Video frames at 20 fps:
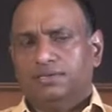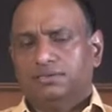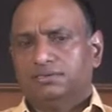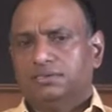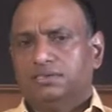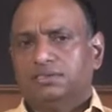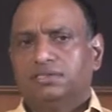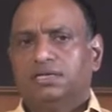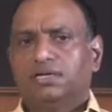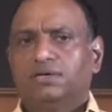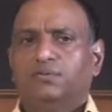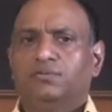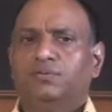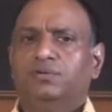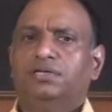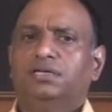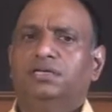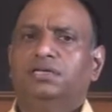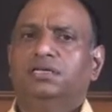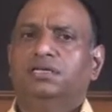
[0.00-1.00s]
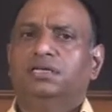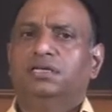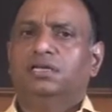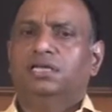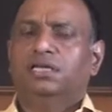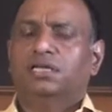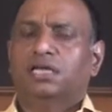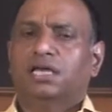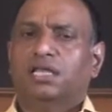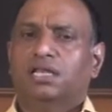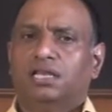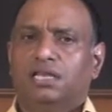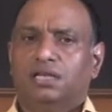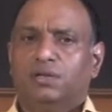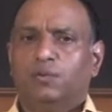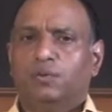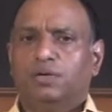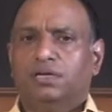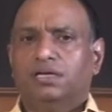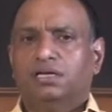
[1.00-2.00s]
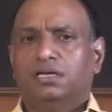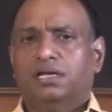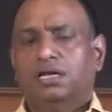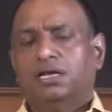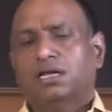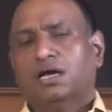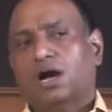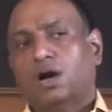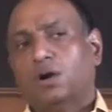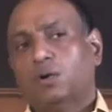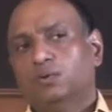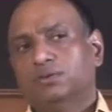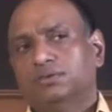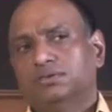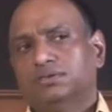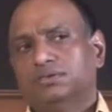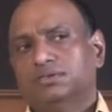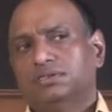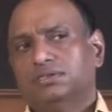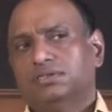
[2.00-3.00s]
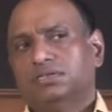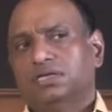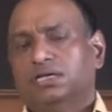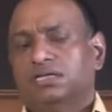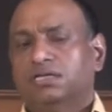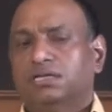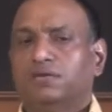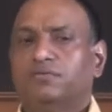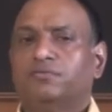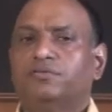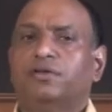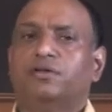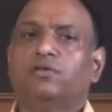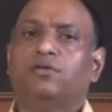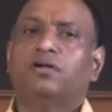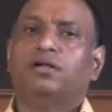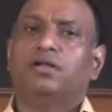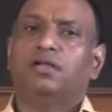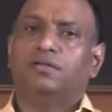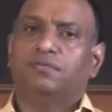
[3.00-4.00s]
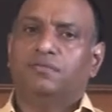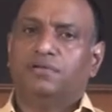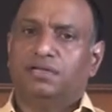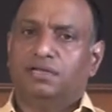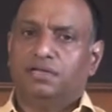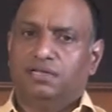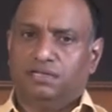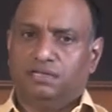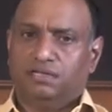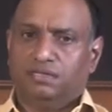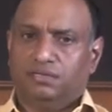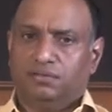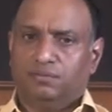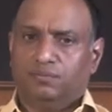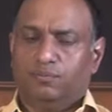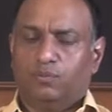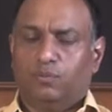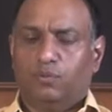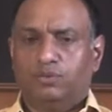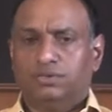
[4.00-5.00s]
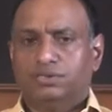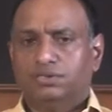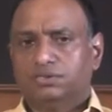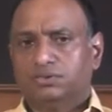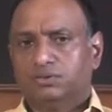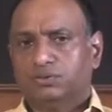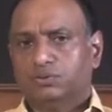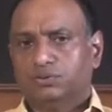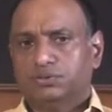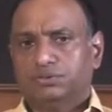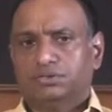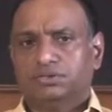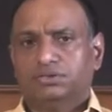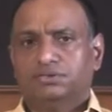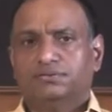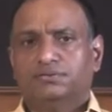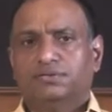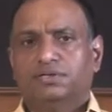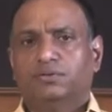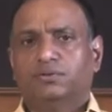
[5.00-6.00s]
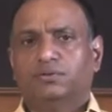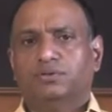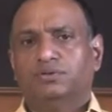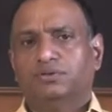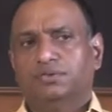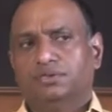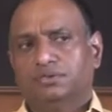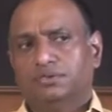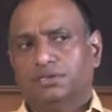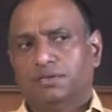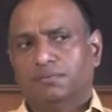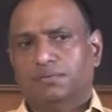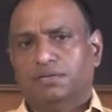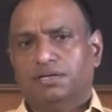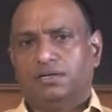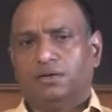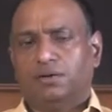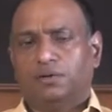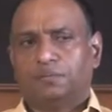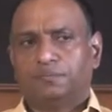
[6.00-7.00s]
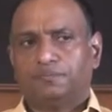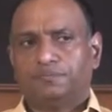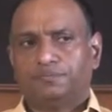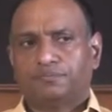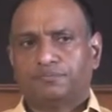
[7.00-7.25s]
is it that we can live it and how is it that we are not living it. Both these questions we are going to examine now.